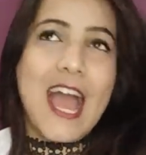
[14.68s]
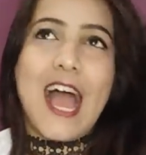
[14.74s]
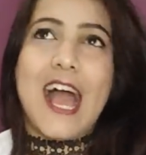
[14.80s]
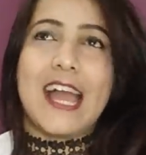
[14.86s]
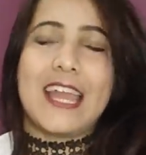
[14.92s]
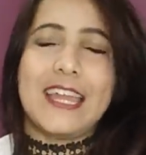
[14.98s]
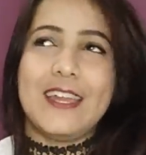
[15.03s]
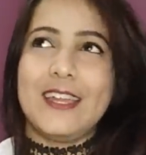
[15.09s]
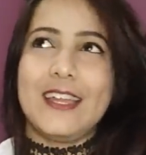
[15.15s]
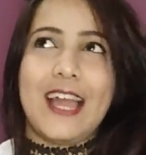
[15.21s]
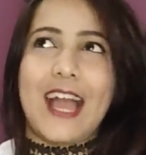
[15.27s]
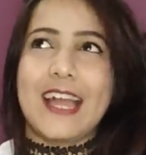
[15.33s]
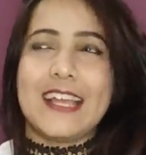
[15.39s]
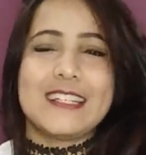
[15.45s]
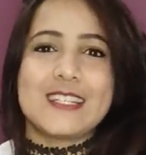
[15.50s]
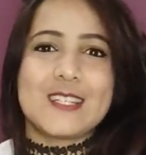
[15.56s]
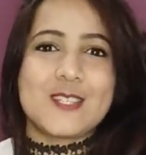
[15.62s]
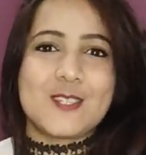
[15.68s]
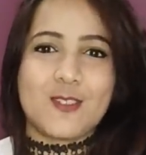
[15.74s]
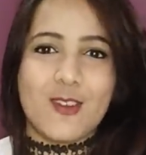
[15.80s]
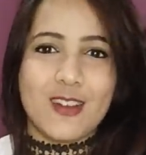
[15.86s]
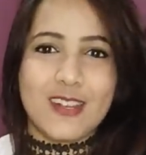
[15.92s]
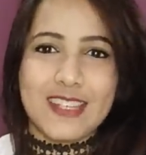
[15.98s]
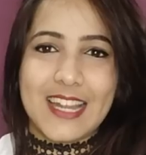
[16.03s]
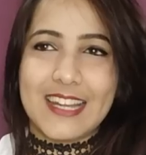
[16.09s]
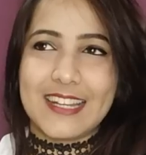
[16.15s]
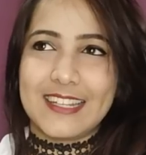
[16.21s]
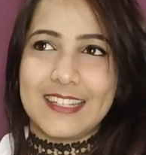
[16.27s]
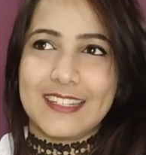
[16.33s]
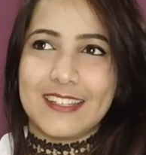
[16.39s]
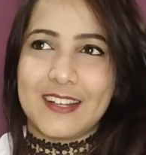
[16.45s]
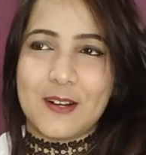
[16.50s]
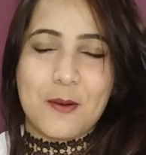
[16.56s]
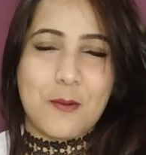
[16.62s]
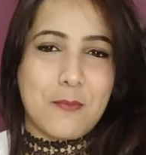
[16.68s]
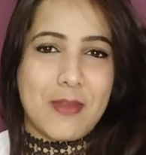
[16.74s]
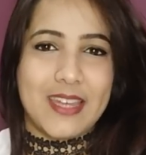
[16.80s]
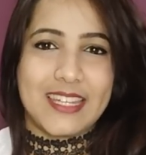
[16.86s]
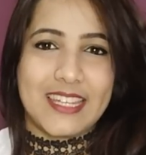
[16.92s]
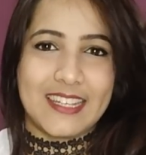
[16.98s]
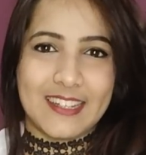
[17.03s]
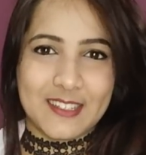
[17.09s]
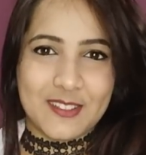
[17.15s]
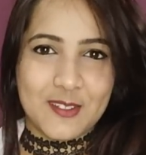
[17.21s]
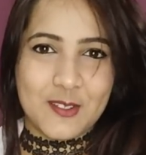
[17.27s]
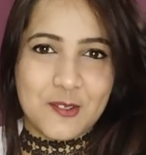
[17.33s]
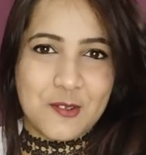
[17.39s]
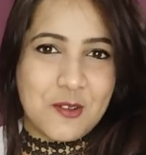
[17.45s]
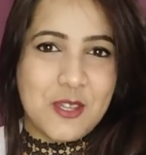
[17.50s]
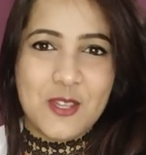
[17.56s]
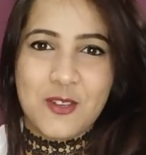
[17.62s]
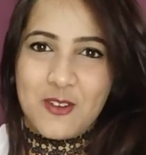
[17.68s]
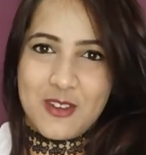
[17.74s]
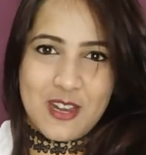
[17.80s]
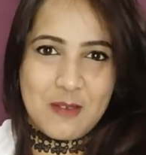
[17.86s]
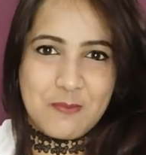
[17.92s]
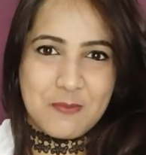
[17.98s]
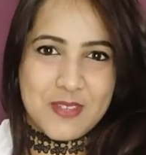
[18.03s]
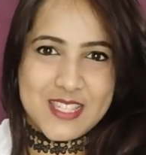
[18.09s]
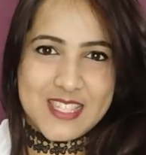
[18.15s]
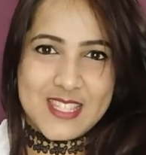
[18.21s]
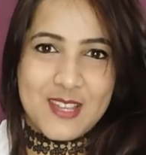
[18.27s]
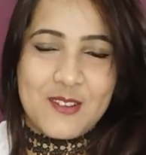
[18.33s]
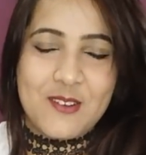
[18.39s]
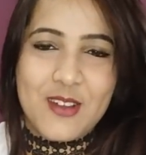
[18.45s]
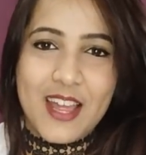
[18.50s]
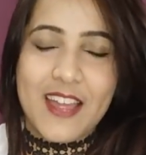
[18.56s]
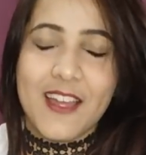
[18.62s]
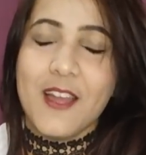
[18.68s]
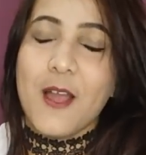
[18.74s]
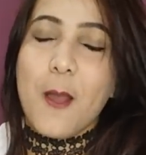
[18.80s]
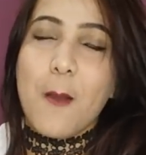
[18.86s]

I just thought that main nail art karungi aur aap bas dekhoge.